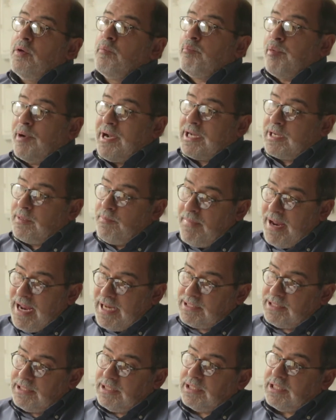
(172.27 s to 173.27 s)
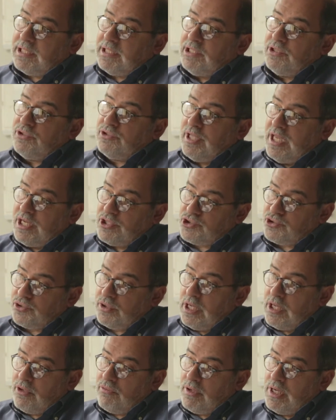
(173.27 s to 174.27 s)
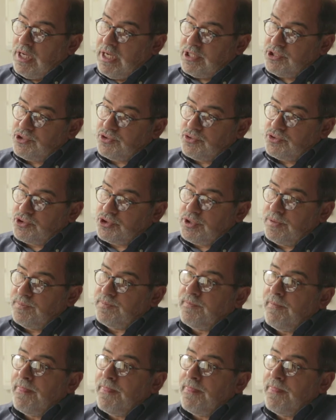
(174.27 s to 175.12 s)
pragmatic intentional relationship.